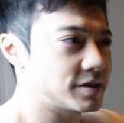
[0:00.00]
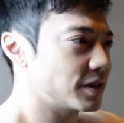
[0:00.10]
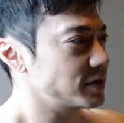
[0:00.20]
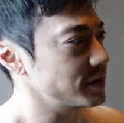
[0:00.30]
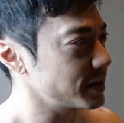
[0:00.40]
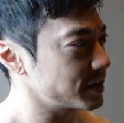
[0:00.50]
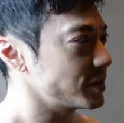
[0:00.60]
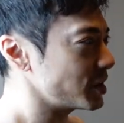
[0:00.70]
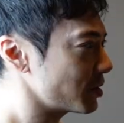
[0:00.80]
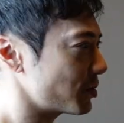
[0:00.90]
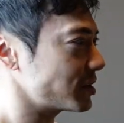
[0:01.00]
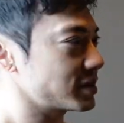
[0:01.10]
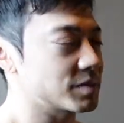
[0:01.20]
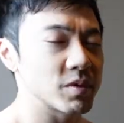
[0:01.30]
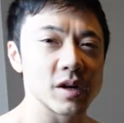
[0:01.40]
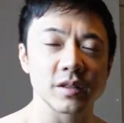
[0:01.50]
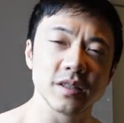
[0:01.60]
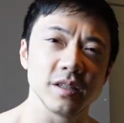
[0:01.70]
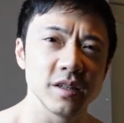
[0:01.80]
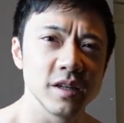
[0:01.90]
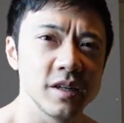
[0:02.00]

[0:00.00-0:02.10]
Justin, like the chicken breast and the broccoli?